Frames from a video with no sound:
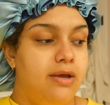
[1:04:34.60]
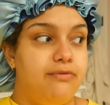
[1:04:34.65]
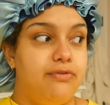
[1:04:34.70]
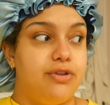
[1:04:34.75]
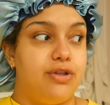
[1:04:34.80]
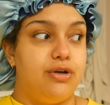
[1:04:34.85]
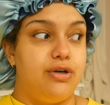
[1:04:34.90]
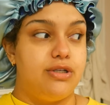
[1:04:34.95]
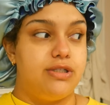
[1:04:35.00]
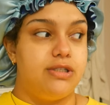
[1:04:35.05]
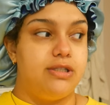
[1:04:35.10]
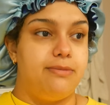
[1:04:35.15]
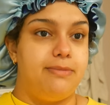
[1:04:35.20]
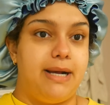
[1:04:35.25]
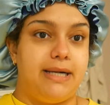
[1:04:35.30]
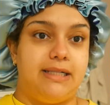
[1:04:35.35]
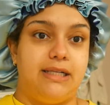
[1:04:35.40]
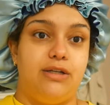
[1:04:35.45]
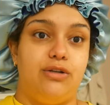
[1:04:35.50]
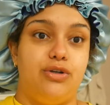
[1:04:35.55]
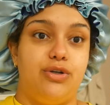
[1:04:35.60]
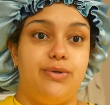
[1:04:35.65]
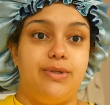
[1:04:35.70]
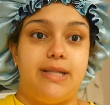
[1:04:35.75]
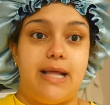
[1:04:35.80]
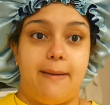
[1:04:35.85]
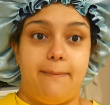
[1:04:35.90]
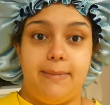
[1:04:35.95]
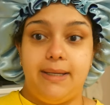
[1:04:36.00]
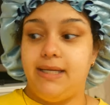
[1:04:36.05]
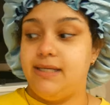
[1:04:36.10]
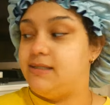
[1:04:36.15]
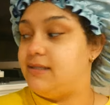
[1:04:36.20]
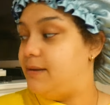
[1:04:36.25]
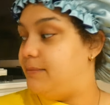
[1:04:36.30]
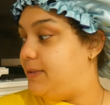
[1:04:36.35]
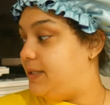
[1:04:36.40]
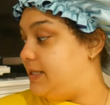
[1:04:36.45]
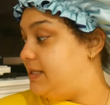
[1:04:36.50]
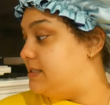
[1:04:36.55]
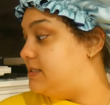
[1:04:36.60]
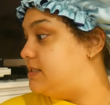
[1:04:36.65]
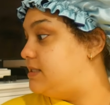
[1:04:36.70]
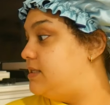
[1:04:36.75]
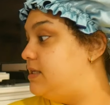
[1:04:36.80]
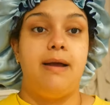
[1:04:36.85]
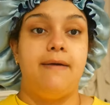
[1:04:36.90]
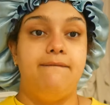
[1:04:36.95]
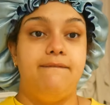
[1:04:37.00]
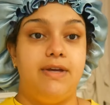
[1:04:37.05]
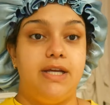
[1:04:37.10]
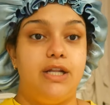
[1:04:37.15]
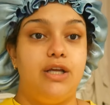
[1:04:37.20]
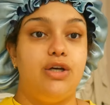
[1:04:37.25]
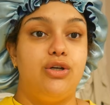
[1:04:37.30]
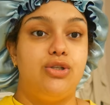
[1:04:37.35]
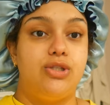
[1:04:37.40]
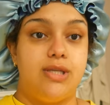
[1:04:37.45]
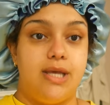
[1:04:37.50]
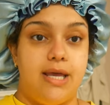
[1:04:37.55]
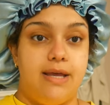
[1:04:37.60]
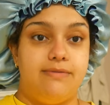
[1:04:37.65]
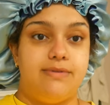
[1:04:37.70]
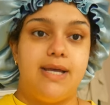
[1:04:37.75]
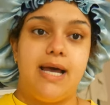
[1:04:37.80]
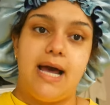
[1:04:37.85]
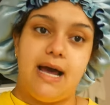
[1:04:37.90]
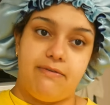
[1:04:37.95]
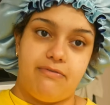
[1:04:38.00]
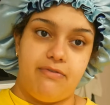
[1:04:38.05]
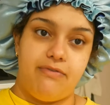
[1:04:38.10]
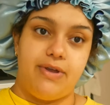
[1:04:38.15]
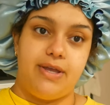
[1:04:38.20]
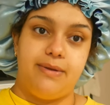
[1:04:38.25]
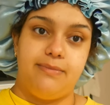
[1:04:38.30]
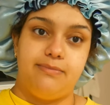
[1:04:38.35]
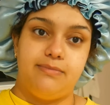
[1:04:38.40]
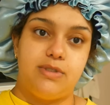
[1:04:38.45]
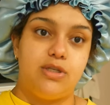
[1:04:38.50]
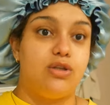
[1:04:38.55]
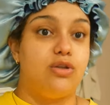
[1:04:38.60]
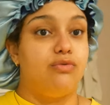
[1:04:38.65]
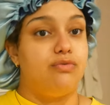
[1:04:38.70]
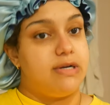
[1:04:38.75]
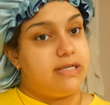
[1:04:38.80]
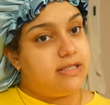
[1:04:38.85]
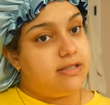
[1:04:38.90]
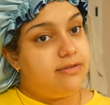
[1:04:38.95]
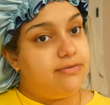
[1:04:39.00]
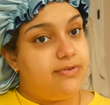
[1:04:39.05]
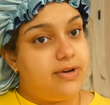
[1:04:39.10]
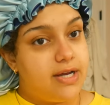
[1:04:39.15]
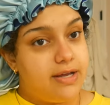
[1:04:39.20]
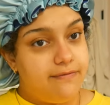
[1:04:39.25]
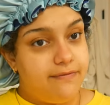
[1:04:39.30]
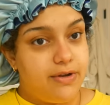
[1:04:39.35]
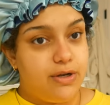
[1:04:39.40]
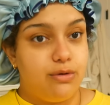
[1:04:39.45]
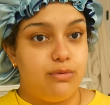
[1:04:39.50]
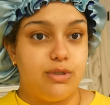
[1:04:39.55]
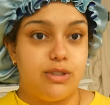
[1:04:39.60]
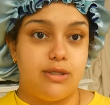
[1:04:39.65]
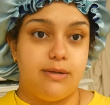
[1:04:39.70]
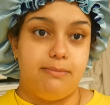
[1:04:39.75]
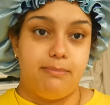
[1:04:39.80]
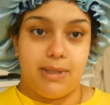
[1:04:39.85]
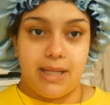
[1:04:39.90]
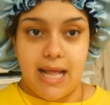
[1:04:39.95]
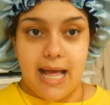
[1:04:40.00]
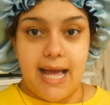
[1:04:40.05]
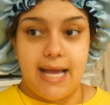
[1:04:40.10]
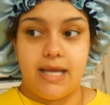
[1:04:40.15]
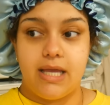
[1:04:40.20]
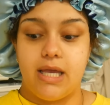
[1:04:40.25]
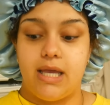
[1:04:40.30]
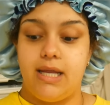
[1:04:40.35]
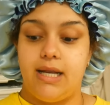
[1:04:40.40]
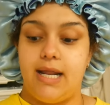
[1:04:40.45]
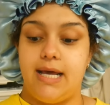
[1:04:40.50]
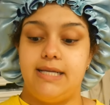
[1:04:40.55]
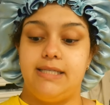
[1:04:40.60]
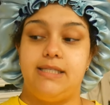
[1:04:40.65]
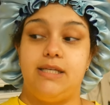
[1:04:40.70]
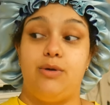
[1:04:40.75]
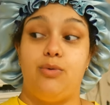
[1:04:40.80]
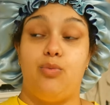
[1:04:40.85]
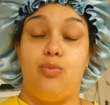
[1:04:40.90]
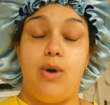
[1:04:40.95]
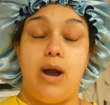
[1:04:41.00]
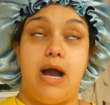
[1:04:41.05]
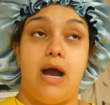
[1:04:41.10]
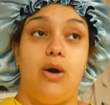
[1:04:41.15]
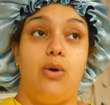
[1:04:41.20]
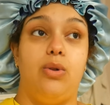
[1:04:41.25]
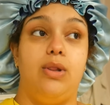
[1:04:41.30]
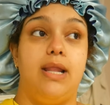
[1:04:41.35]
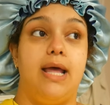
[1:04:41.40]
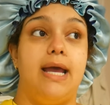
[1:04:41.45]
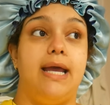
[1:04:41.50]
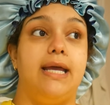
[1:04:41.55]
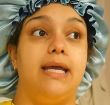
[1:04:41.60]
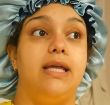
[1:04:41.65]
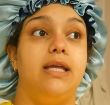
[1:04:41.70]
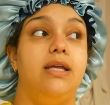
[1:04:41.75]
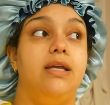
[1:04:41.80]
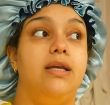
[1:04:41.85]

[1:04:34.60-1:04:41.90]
For the girls in the back who don't know what that means my video saved half of it. So the rest of the fucking video was in black, and I said, wow, like,